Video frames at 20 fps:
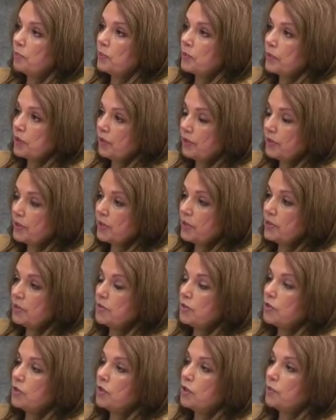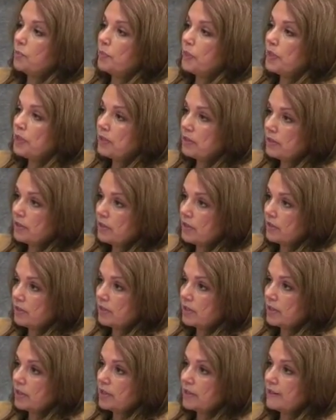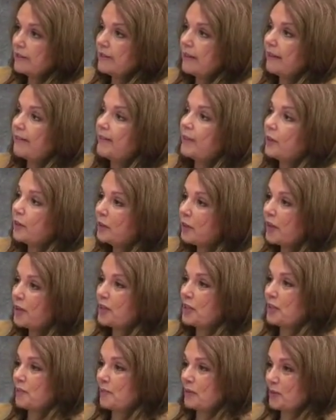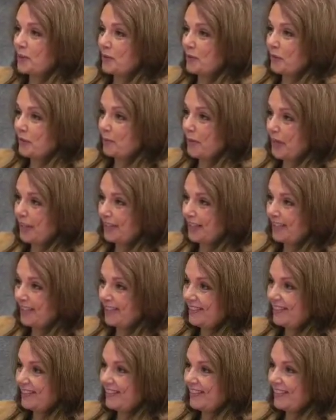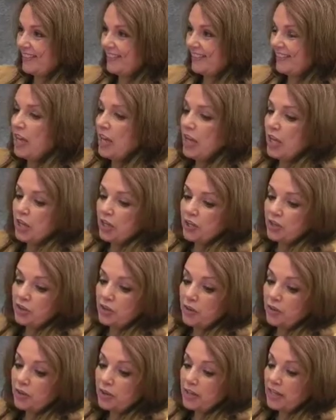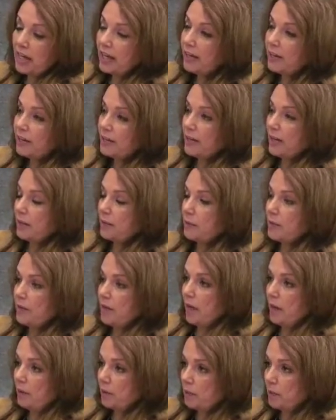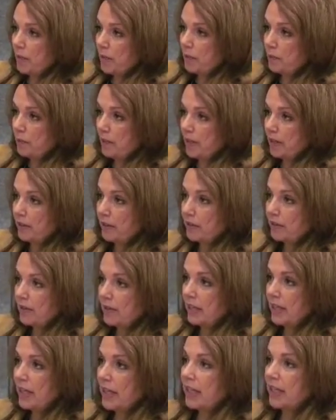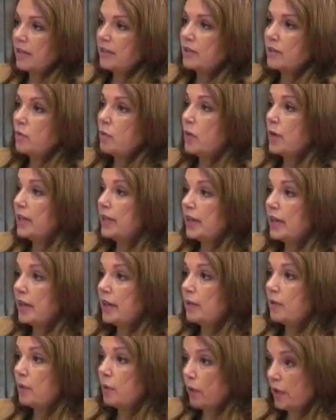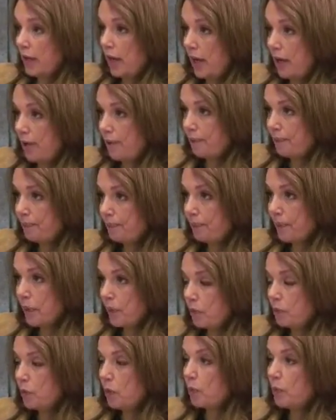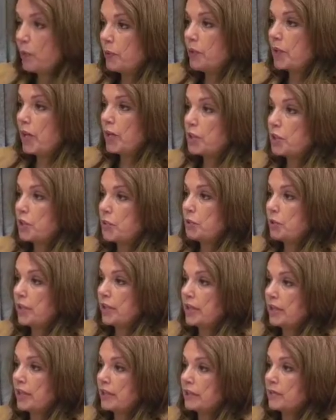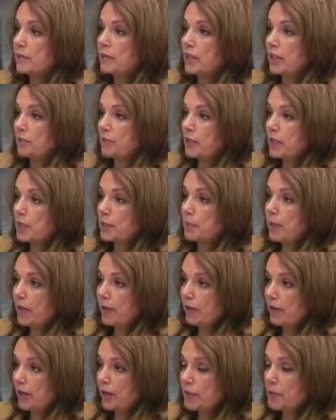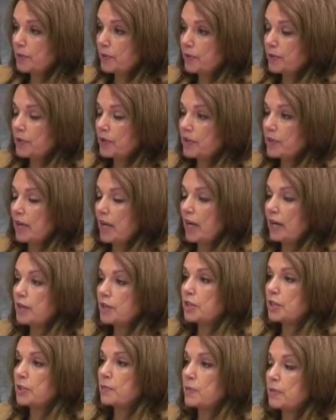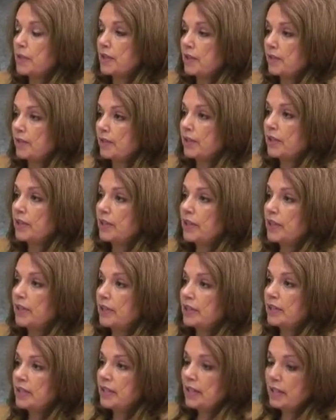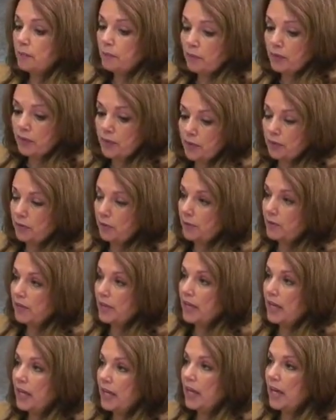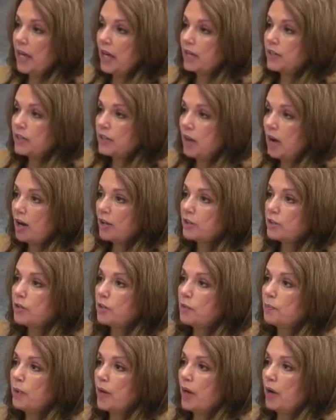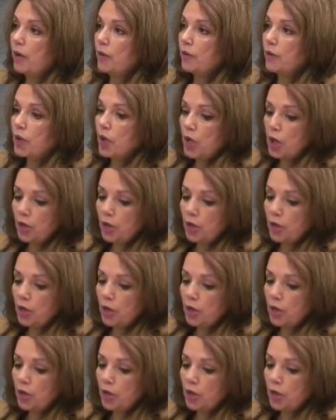services to your business units that their customers are demanding. So the next steps that I would recommend is a one-day workout where we would actually bring in some subject matter experts to actually specifically team with you and talk to you about